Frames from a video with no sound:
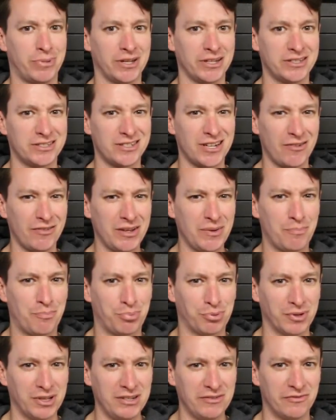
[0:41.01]
but it's not really
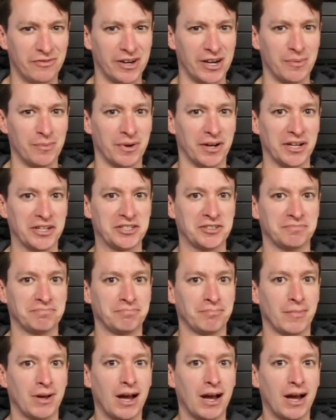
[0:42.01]
bleeding very much.